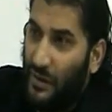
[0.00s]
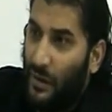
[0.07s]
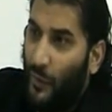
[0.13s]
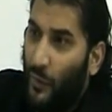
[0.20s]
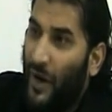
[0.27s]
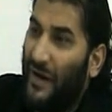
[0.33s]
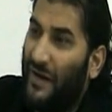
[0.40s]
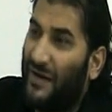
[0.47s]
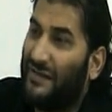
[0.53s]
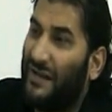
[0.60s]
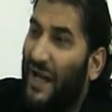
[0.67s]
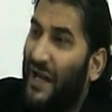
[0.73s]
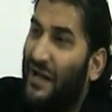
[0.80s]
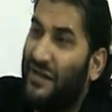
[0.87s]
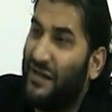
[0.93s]
Where does
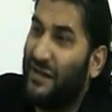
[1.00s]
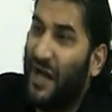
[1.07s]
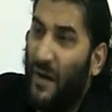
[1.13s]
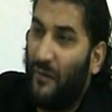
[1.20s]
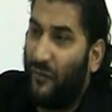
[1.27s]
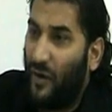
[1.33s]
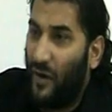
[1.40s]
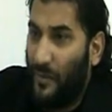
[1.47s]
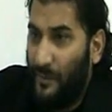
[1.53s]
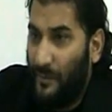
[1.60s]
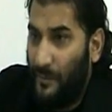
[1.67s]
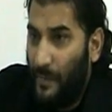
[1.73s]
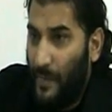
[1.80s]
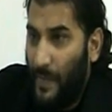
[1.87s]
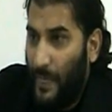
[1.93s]
the energy come from?
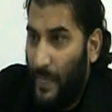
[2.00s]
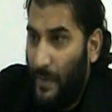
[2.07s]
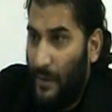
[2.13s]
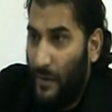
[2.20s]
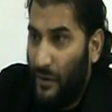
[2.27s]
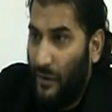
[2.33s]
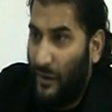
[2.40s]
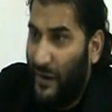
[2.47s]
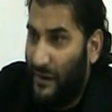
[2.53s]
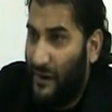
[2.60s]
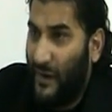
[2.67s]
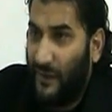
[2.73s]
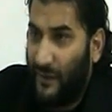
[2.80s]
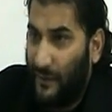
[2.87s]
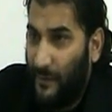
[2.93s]
Look at
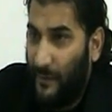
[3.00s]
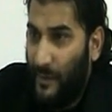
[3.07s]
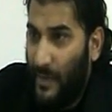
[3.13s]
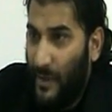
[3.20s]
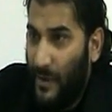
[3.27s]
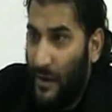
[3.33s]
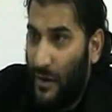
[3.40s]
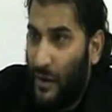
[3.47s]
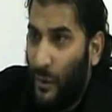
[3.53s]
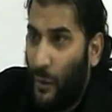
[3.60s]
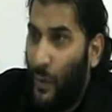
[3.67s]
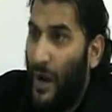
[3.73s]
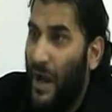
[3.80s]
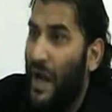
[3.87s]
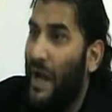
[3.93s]
this.
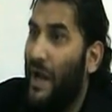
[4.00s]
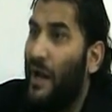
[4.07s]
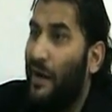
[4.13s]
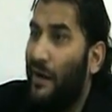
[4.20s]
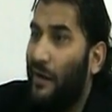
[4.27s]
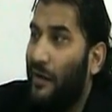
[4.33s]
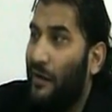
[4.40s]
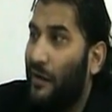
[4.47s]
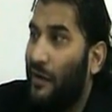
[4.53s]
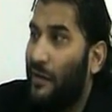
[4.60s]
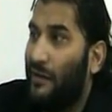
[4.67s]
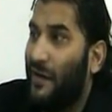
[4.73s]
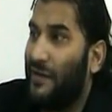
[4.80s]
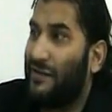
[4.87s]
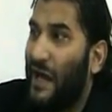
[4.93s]
Where
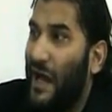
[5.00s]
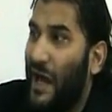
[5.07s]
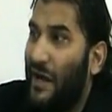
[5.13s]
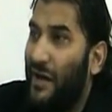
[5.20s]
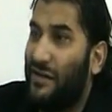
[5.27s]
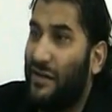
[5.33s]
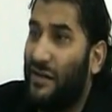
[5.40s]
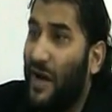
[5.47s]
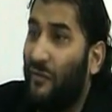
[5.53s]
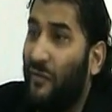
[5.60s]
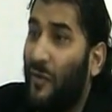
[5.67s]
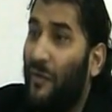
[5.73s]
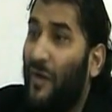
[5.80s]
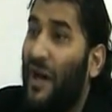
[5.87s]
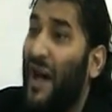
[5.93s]
does the energy come
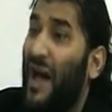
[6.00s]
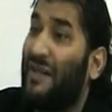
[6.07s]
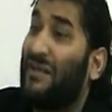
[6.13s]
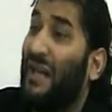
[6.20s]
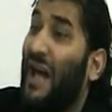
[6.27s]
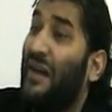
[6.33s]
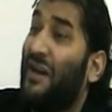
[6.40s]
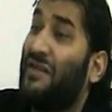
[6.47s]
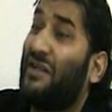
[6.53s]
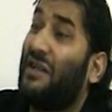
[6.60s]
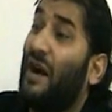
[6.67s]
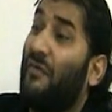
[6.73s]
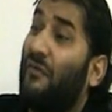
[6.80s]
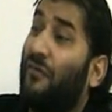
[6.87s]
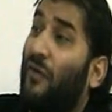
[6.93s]
from? Where has the energy
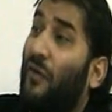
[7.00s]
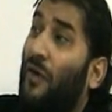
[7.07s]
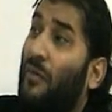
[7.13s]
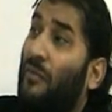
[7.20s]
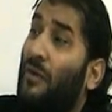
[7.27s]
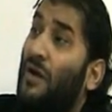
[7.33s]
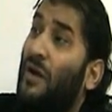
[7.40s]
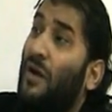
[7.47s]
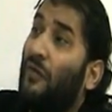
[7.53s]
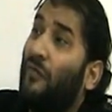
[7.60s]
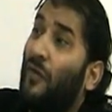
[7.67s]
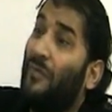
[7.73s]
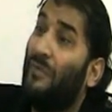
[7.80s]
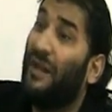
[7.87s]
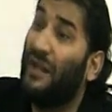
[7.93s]
come from?
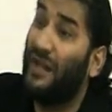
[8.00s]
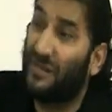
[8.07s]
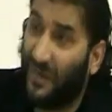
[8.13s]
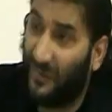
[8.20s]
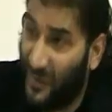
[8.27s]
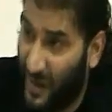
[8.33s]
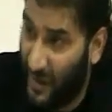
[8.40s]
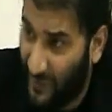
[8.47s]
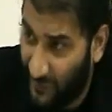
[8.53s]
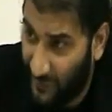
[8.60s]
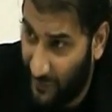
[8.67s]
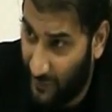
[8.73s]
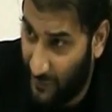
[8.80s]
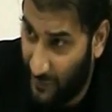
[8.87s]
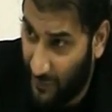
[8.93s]
For millions of
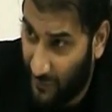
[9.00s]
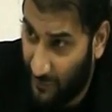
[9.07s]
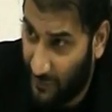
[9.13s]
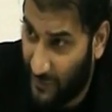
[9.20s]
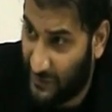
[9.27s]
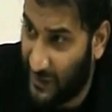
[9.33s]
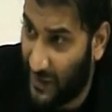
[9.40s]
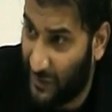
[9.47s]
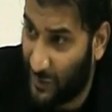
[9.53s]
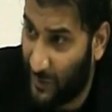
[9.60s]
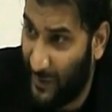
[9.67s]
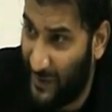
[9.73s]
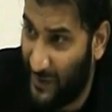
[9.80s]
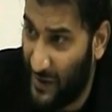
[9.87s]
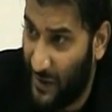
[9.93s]
years, for the sun to
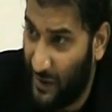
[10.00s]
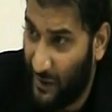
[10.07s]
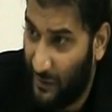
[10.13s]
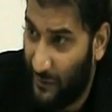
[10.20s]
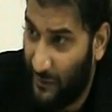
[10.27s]
be there,